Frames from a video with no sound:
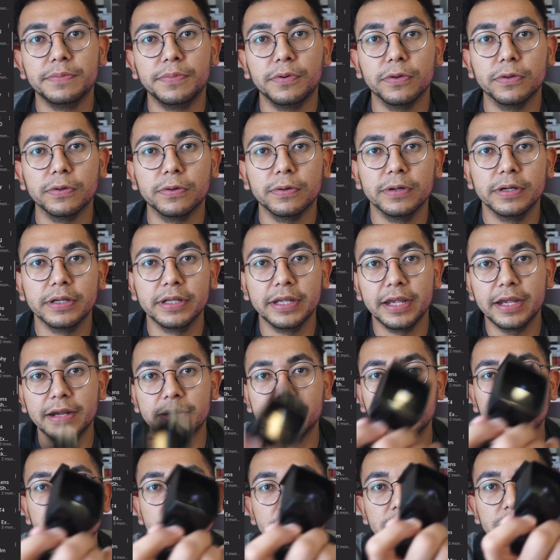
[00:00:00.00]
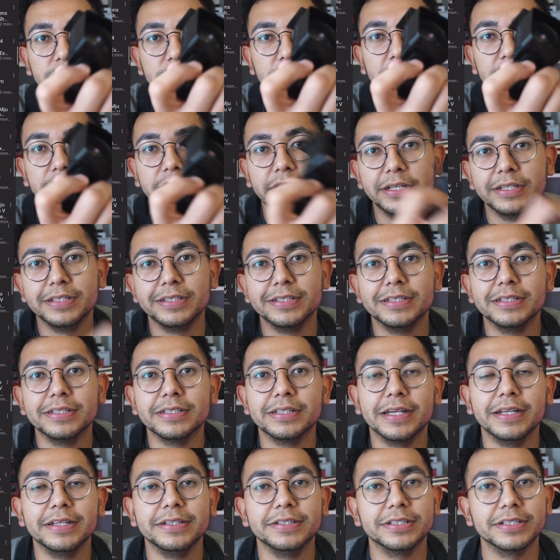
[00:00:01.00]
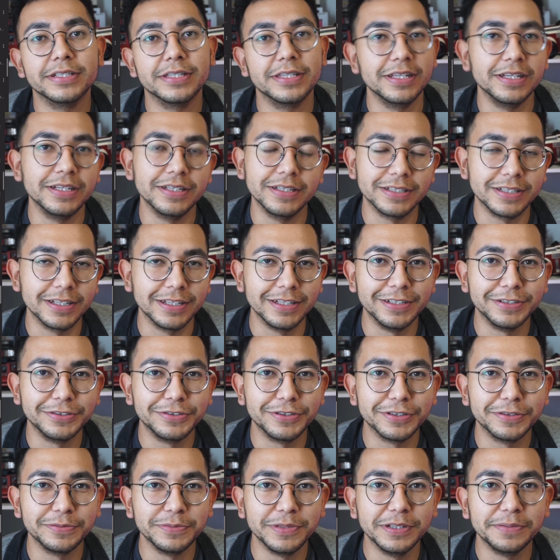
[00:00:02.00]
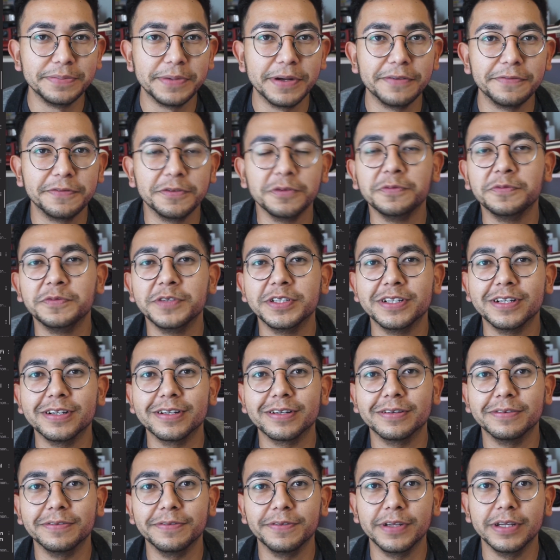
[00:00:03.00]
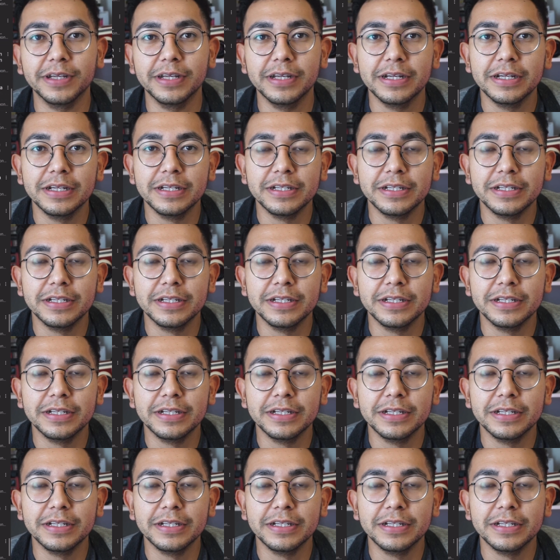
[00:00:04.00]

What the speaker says: Polaroid cameras, rare lenses, and just things that interest me about film photography.